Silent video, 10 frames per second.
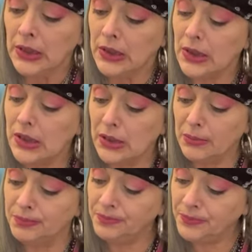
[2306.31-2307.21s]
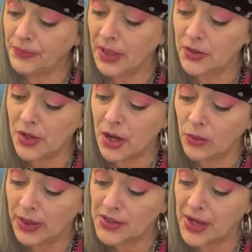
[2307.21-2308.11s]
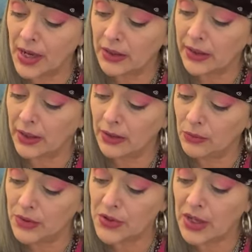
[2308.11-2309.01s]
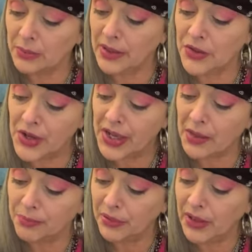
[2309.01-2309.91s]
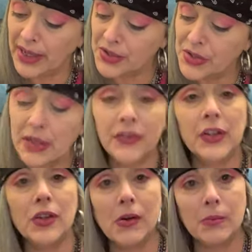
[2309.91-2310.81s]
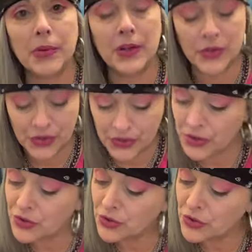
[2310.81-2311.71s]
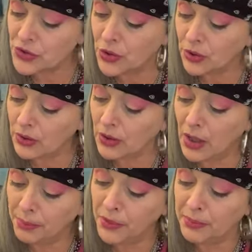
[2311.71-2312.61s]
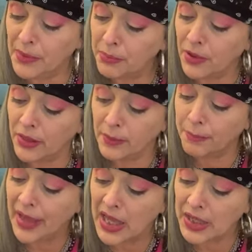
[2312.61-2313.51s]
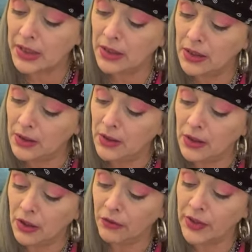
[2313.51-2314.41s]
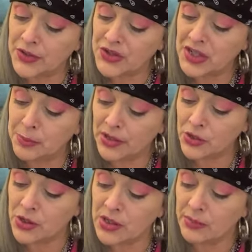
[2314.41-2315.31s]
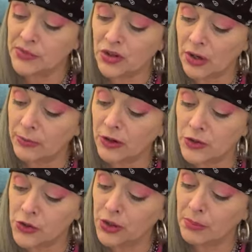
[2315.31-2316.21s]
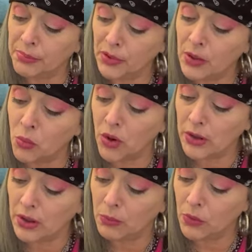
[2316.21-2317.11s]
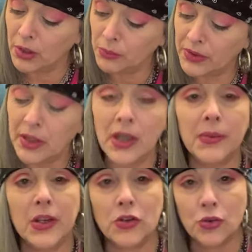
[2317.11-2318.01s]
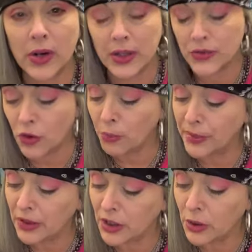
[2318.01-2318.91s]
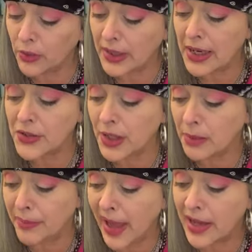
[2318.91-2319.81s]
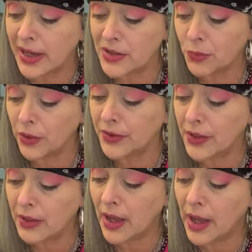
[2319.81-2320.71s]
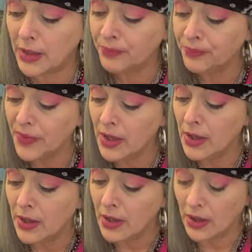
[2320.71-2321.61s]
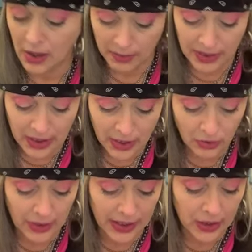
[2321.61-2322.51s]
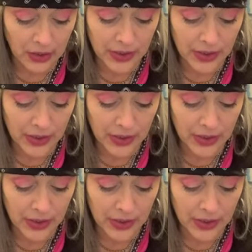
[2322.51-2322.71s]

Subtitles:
And know exactly what's going to be taking place. And if you don't, brothers and sisters, just hook up with my brother Ben over at Suspicious Observers. You could book a one-on-one with him. You could join his open Q&As. He had a badass one today. And he'll let you know.